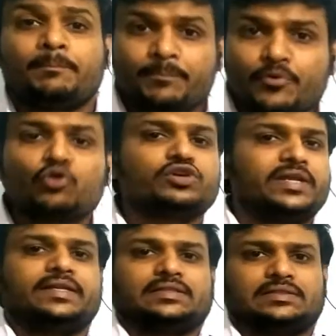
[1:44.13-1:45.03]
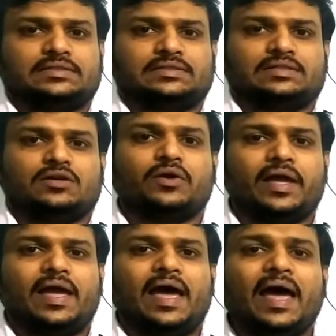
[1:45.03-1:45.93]
protein.
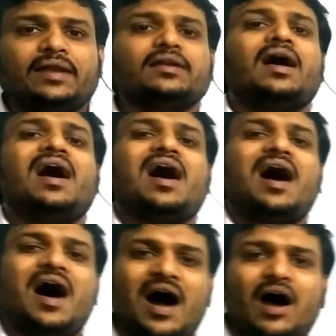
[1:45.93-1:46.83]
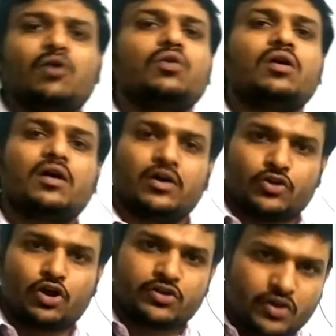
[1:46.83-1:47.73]
Okay, and how
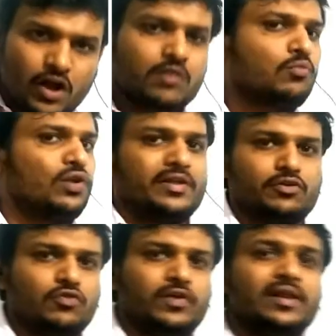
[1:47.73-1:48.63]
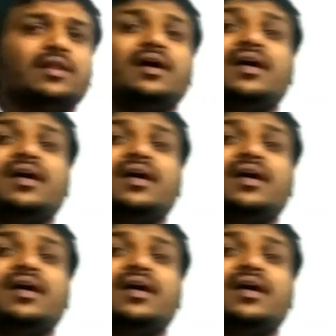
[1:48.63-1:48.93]
your drug molecule will